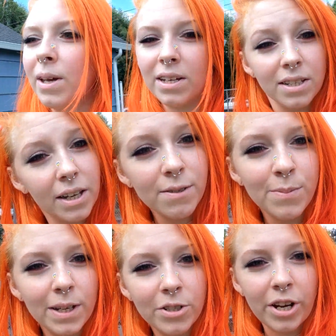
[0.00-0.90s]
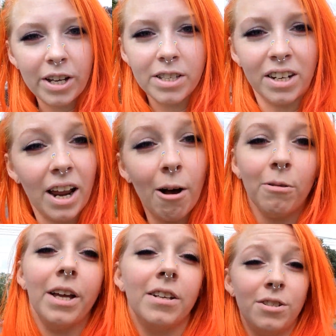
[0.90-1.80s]
because it gives me a chance and an
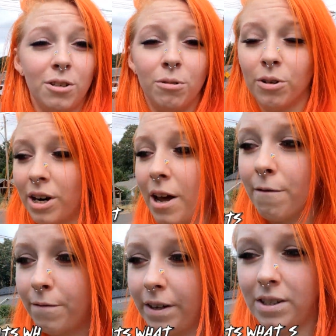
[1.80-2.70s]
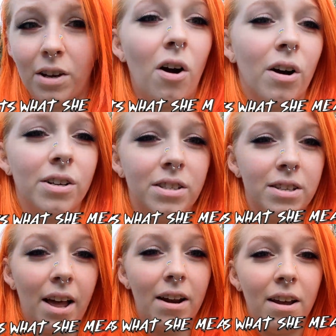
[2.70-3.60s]
outlet to learn how to fix the cars
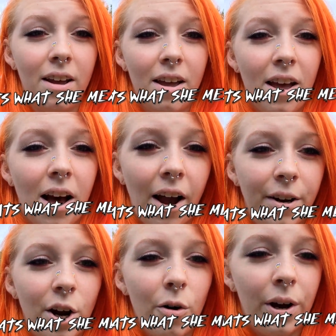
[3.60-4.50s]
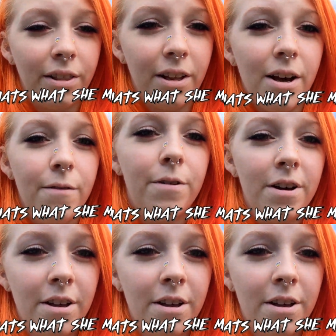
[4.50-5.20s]
that I know and love.